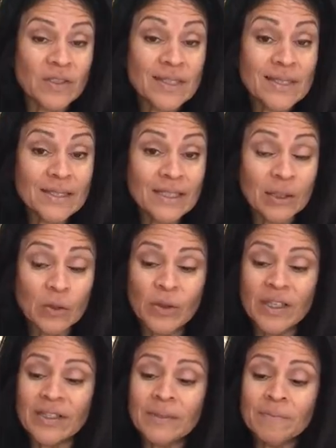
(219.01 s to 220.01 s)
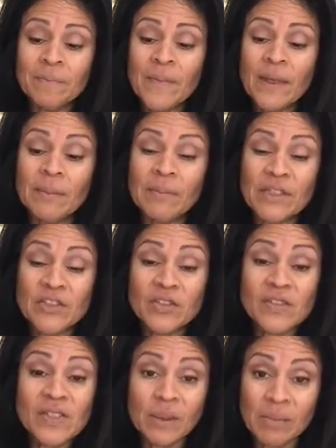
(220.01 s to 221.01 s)
It's liquid. Make
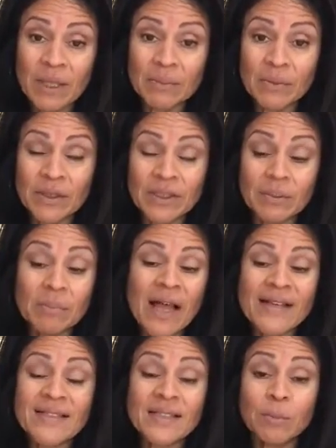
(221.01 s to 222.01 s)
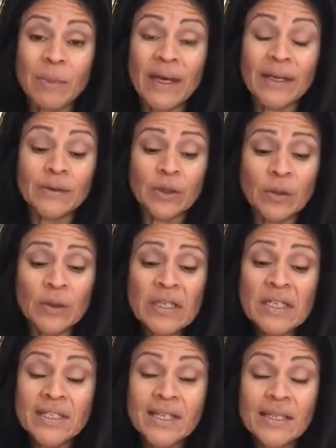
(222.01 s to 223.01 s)
sure it's in a plastic bag though.
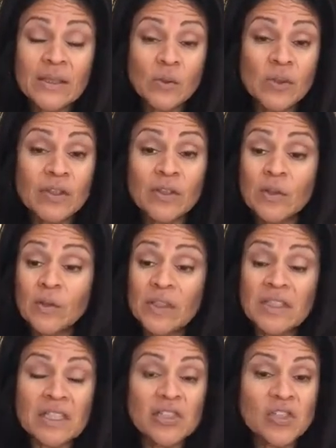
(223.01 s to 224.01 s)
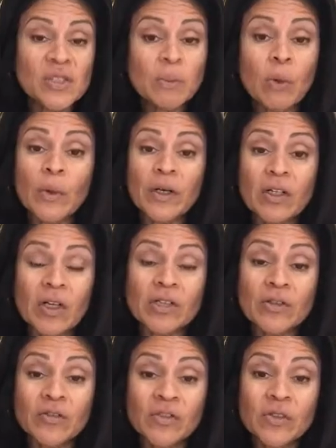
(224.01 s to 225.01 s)
Take it with you and then just pour it
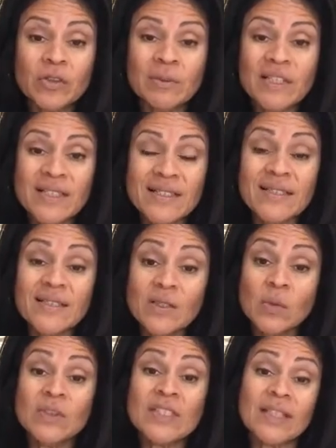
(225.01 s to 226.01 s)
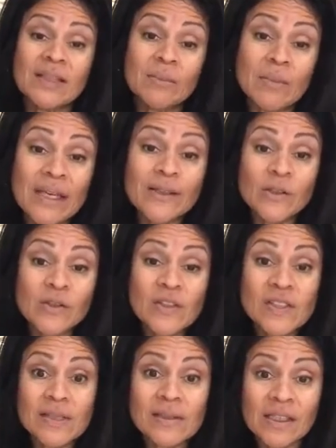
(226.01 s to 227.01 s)
on your food because this is what's going to make you,
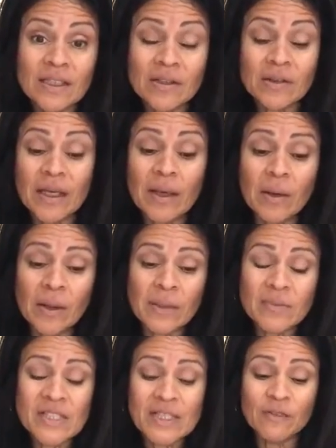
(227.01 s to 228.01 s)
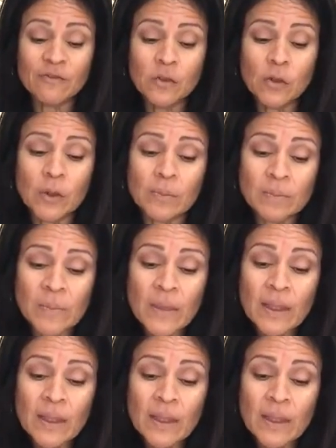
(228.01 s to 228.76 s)
help stay full.